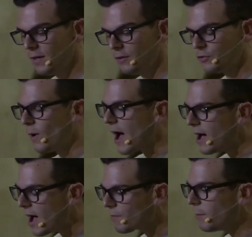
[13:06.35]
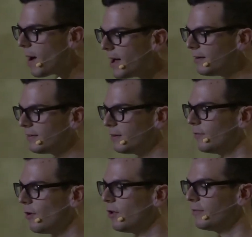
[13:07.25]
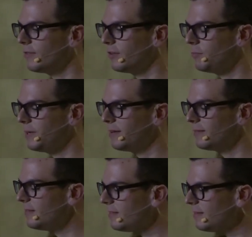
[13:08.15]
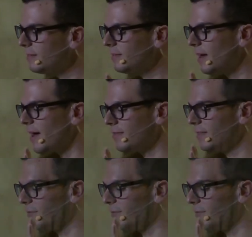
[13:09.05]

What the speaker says: So I remind us of all of this because this is, I think,